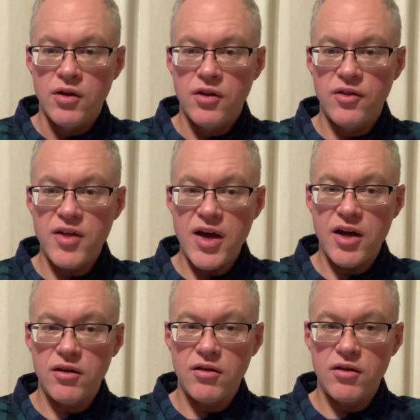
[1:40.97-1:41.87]

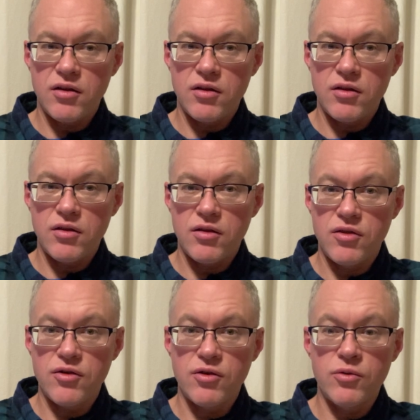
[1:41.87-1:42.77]
that
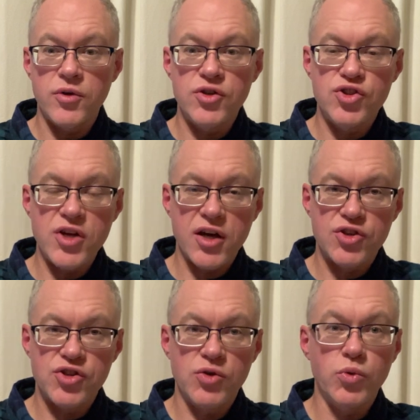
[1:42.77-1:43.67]
their
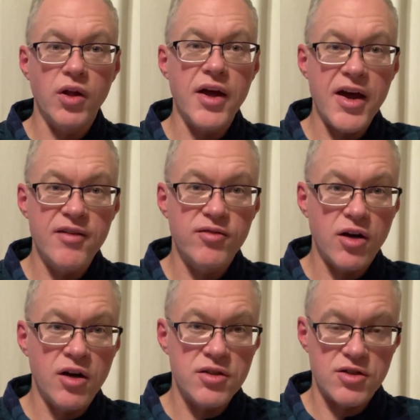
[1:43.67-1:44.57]
rejection will have
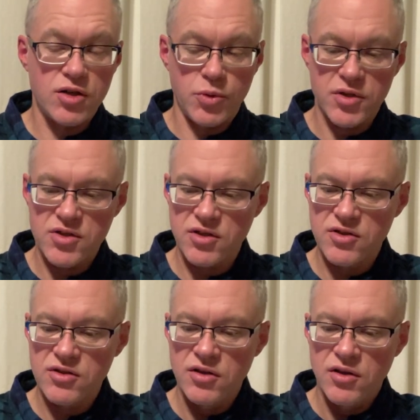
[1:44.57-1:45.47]
consequences.